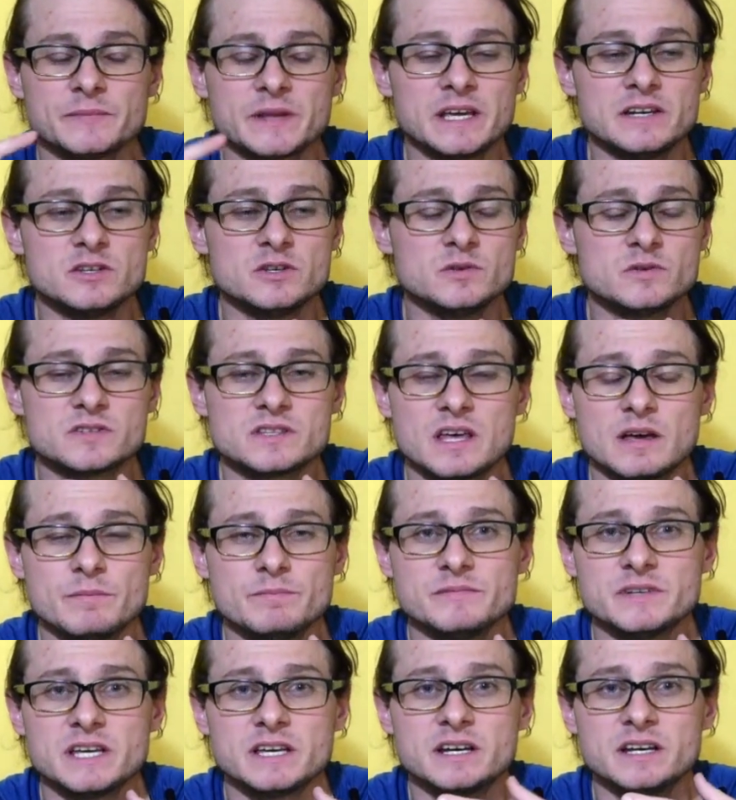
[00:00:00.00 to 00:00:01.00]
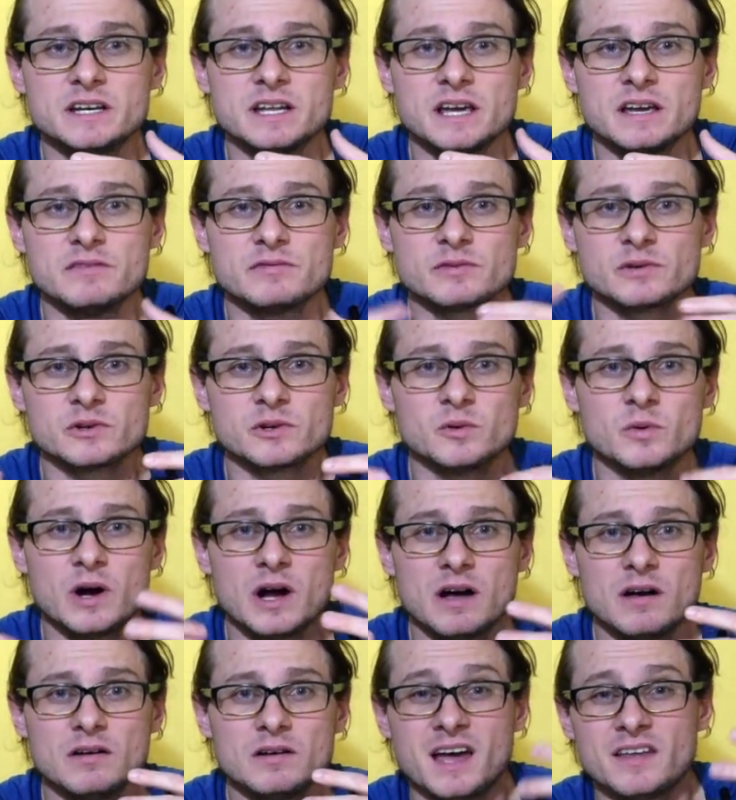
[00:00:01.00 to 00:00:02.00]
and use them day to day for a little
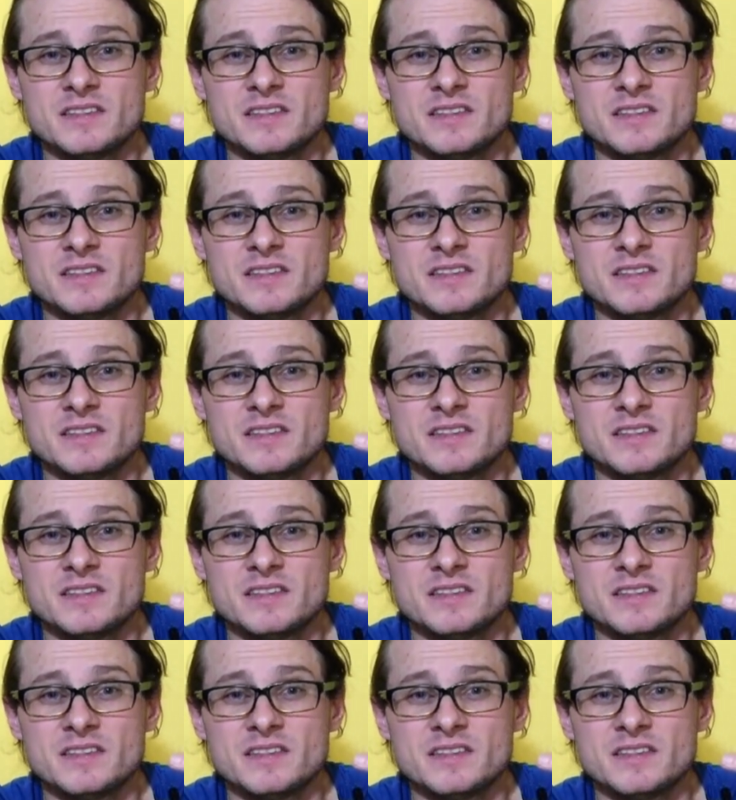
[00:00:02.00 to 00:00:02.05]
while.